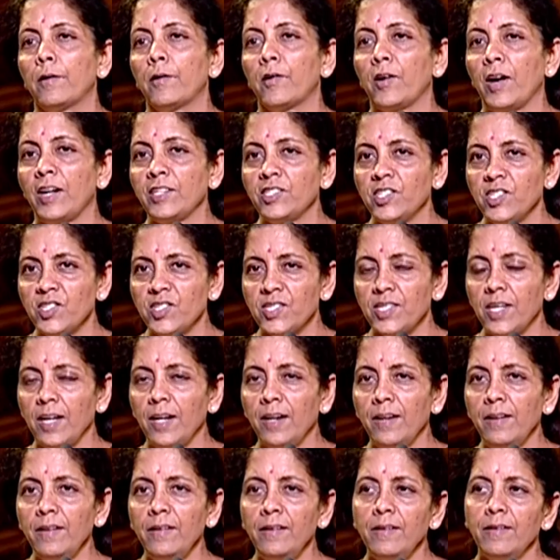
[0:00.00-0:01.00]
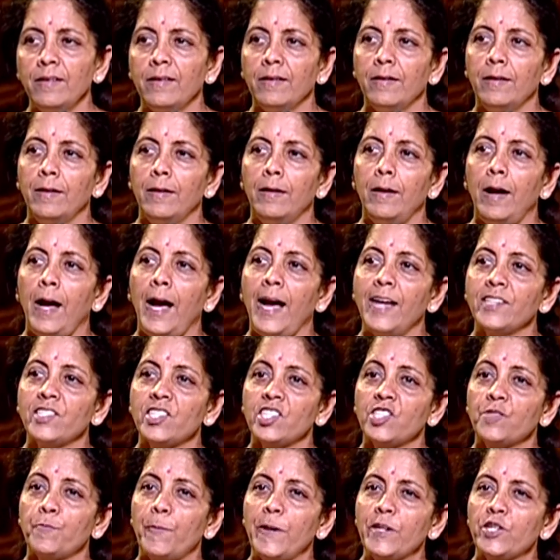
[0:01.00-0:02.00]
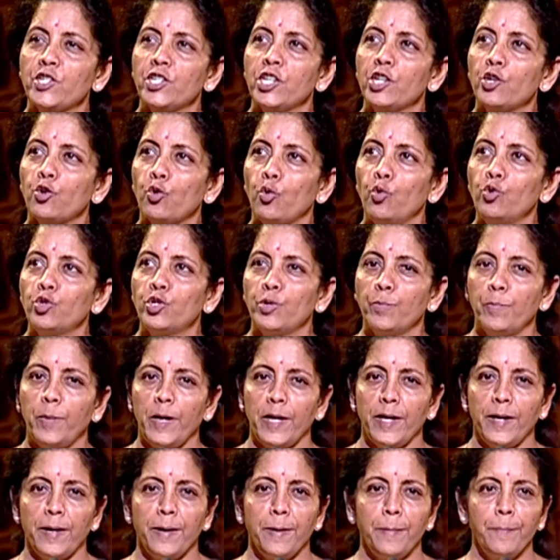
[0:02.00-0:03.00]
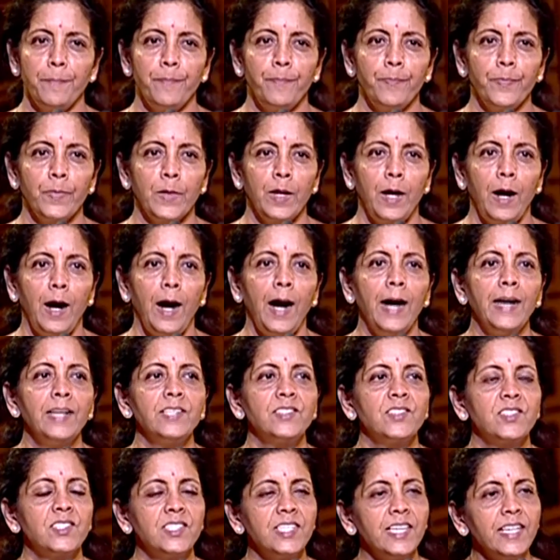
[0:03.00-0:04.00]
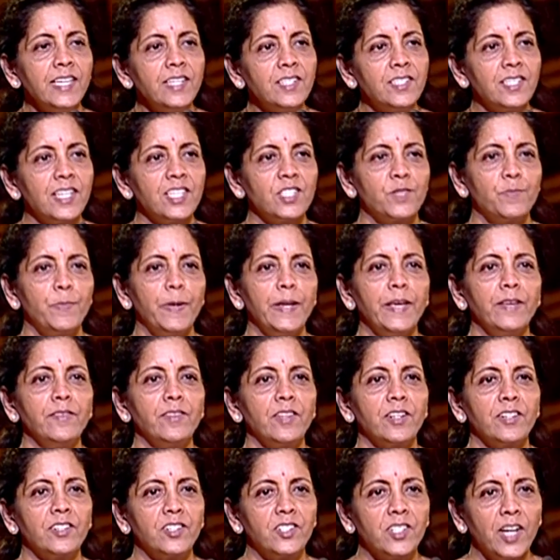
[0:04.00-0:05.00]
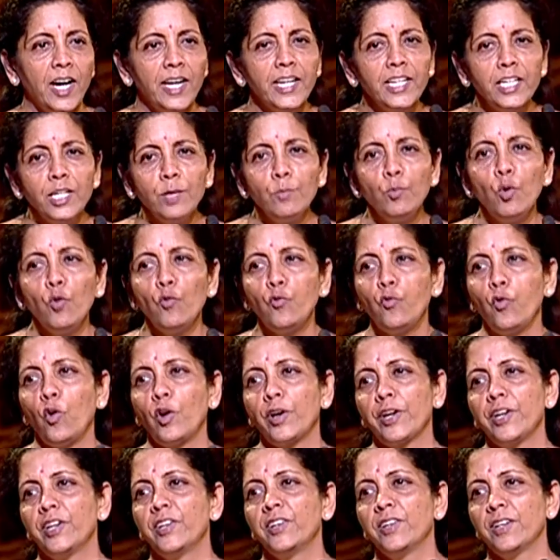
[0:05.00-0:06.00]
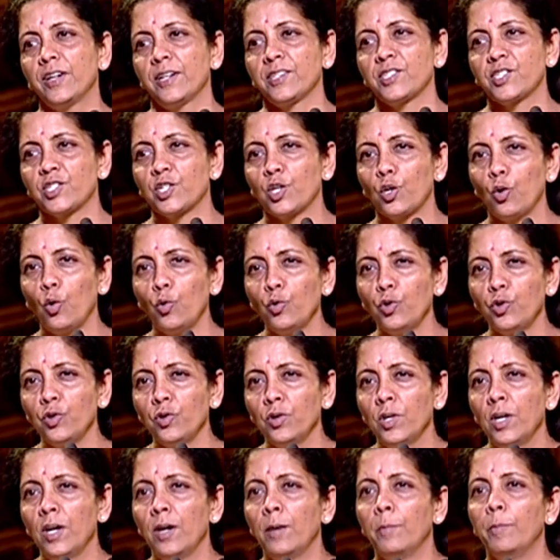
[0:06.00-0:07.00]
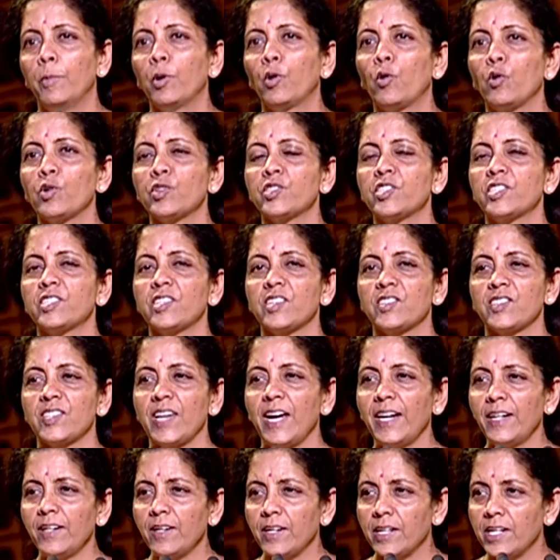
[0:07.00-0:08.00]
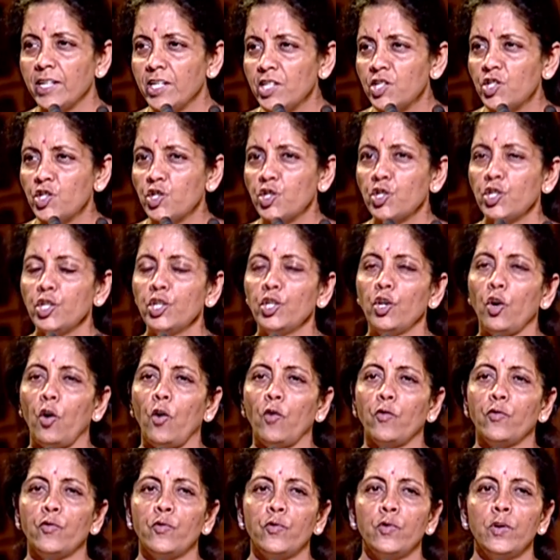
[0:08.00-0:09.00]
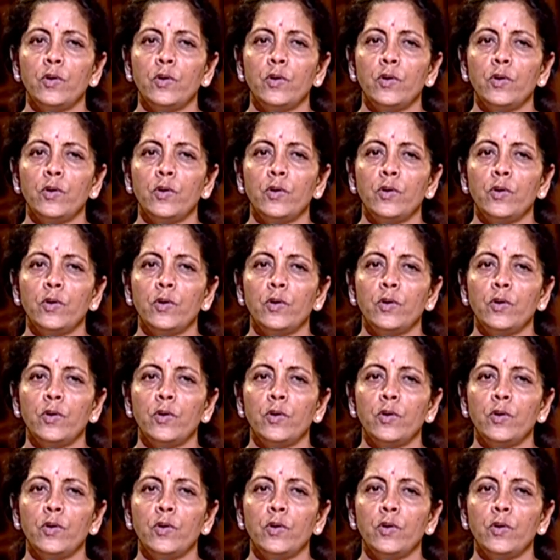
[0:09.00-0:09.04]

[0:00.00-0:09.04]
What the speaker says: Rajasthan has a special role to play. I see it as being the dynamo for India's growth because it has had a history of